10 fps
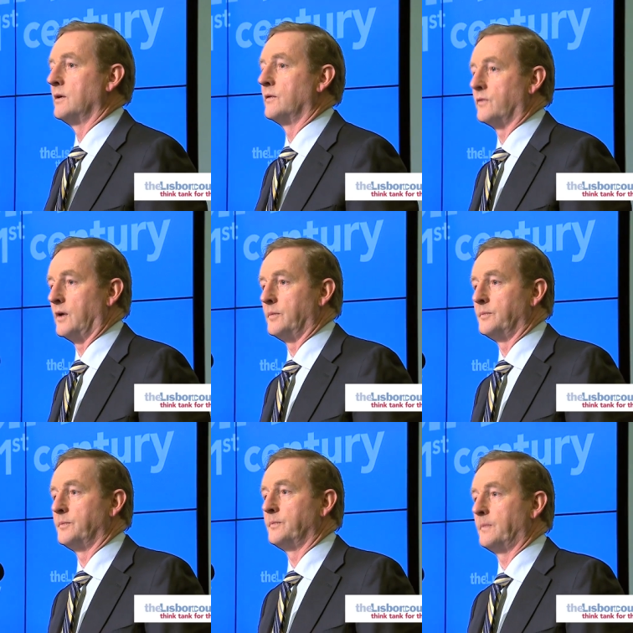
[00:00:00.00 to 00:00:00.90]

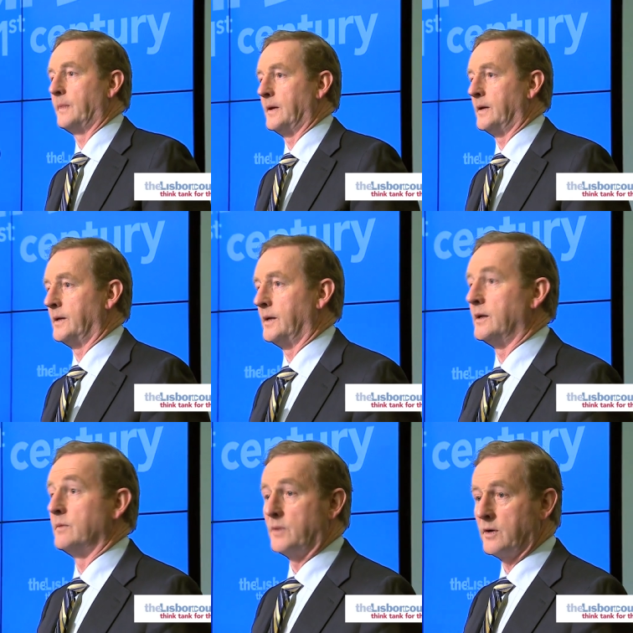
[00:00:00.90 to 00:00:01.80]
from
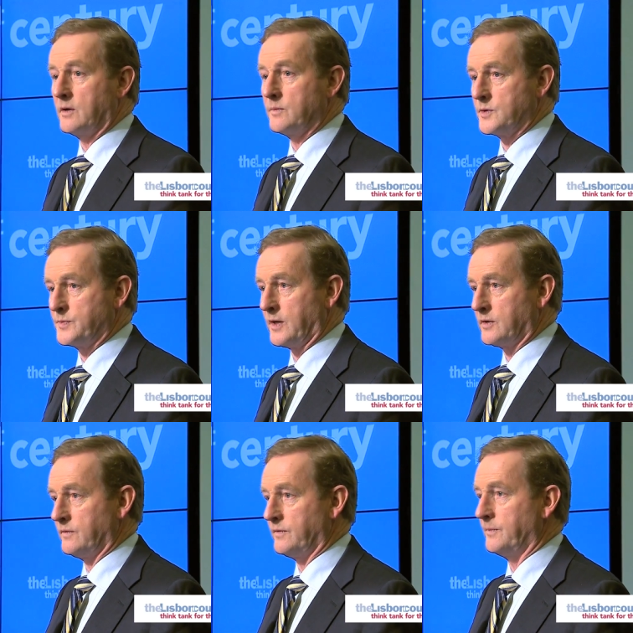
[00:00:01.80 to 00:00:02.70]
an American
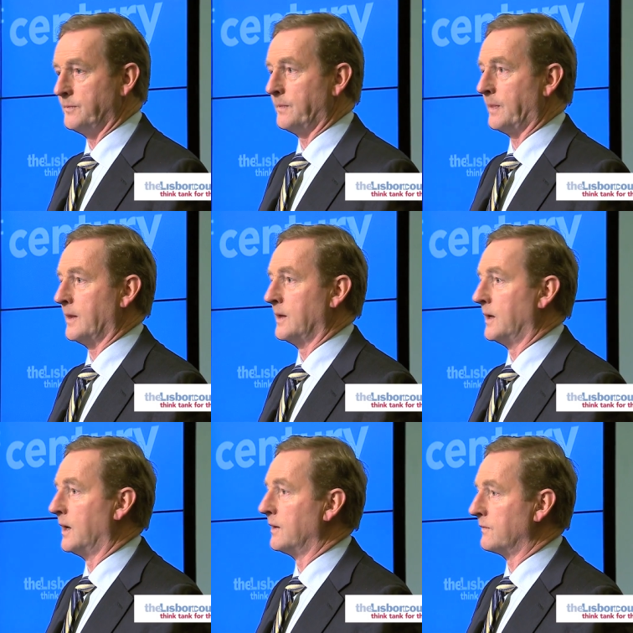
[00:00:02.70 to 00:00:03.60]
perspective,
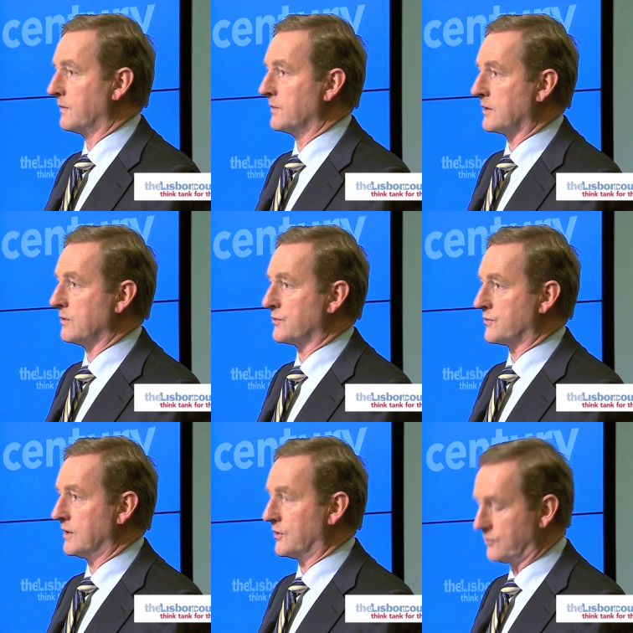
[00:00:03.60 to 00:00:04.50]
and from the close
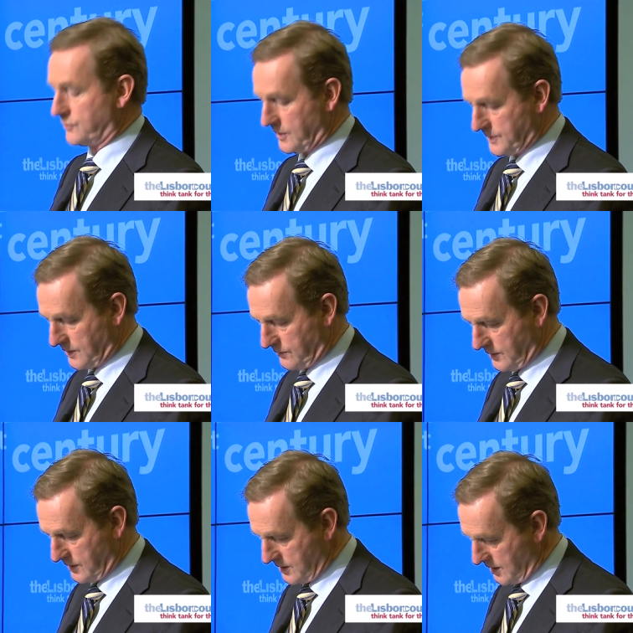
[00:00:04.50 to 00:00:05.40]
relationships that
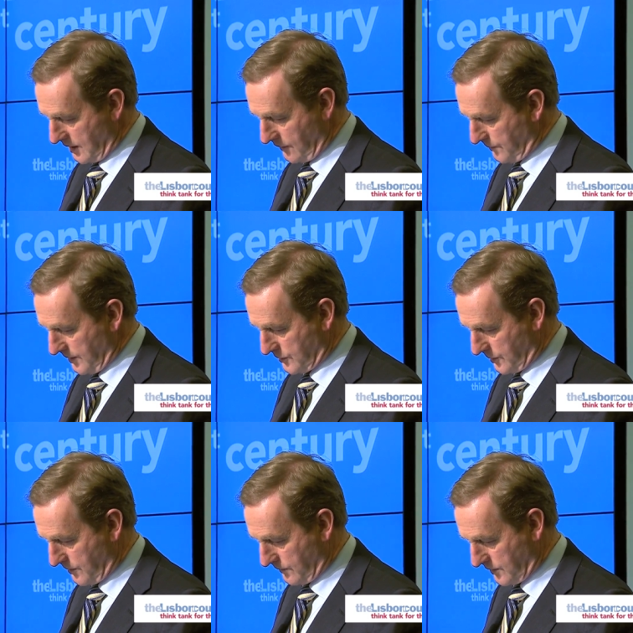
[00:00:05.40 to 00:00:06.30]
we have built
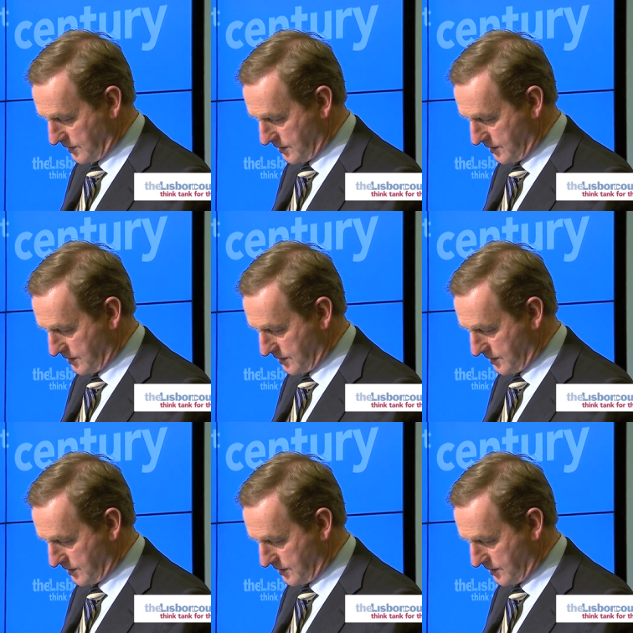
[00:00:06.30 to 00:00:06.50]
up over the